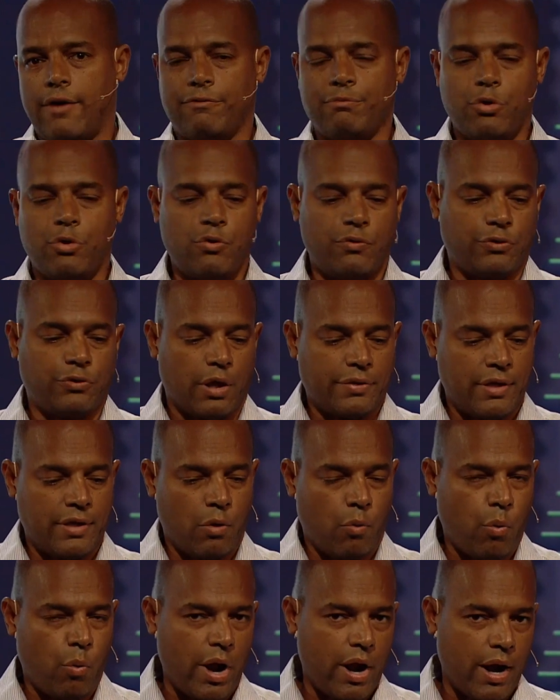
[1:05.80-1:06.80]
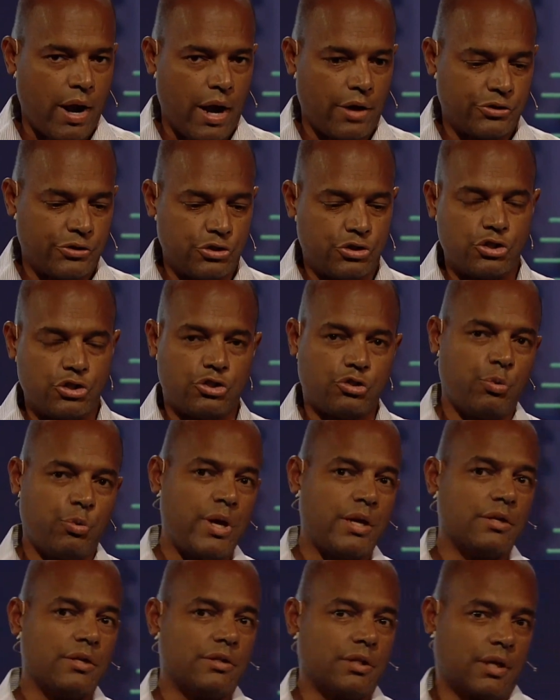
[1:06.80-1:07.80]
have moved their warehouses to
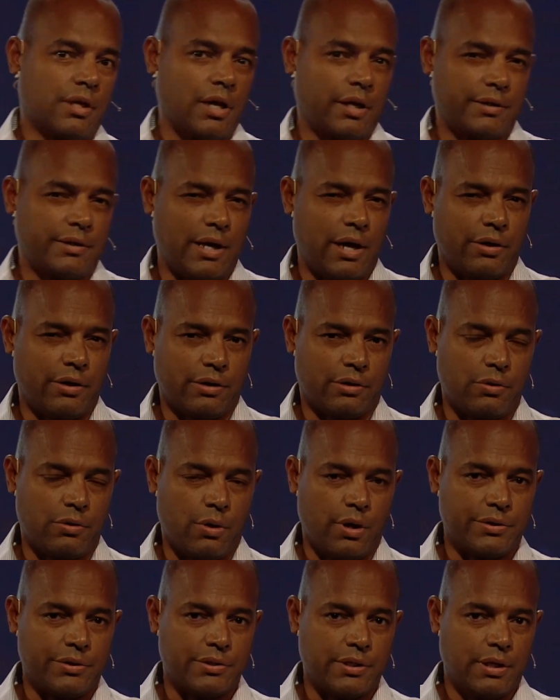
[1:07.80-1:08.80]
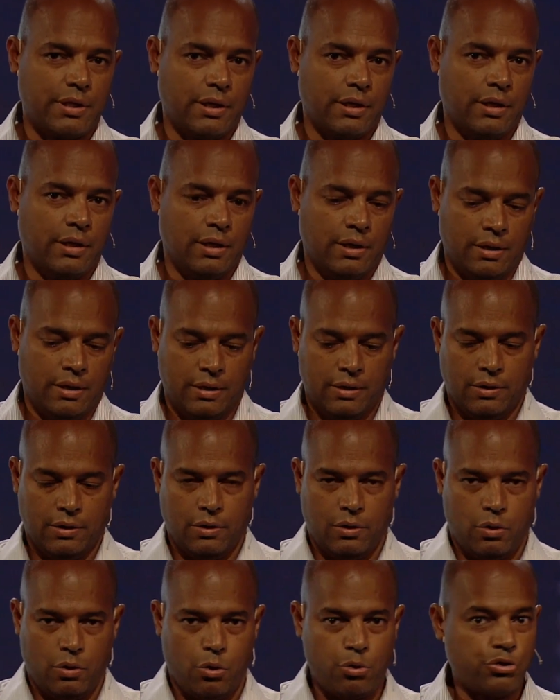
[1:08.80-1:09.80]
Sweden to cut down on costs.
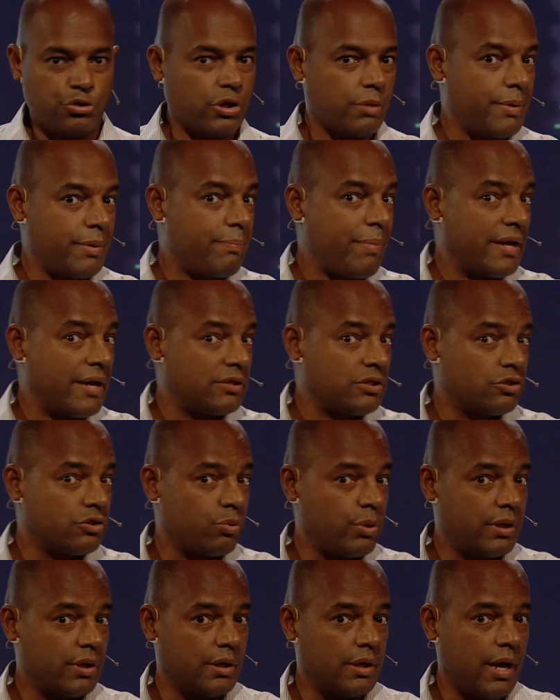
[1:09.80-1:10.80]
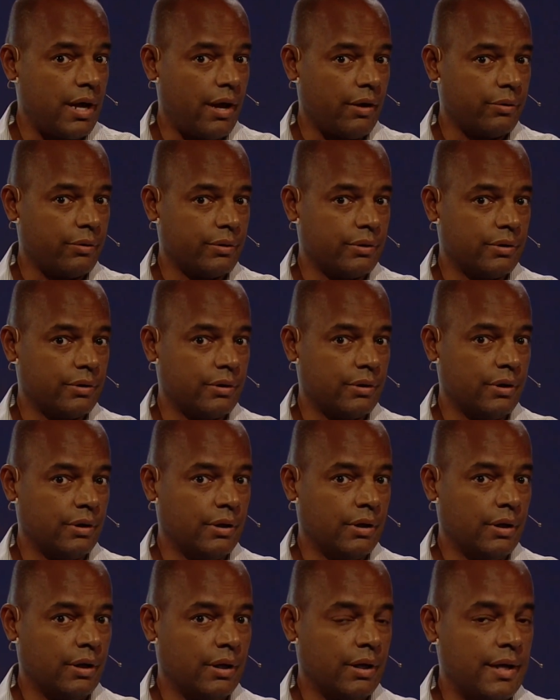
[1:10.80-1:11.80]
Who's going to be based in Sweden now?
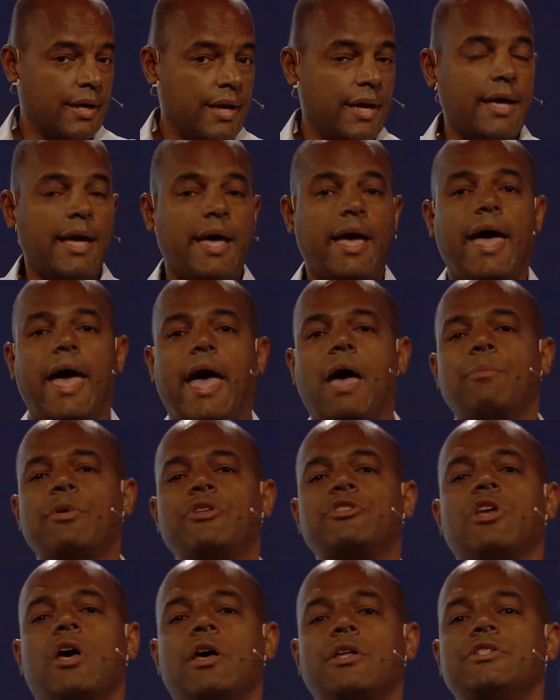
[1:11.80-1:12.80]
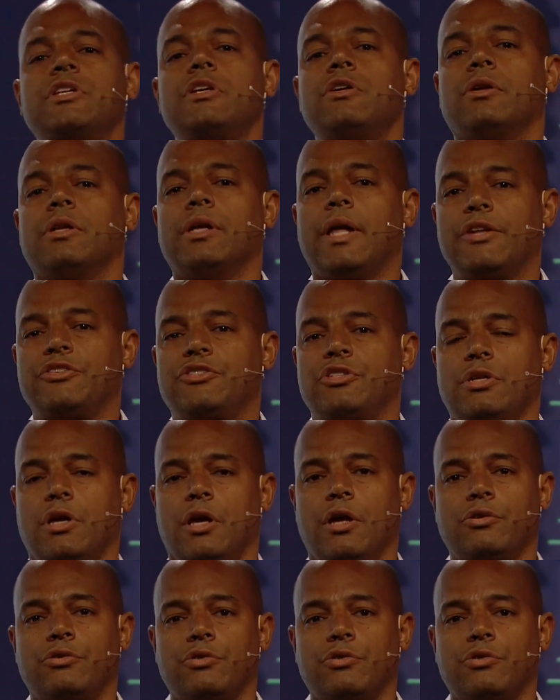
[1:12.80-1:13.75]
Amazon's here in less than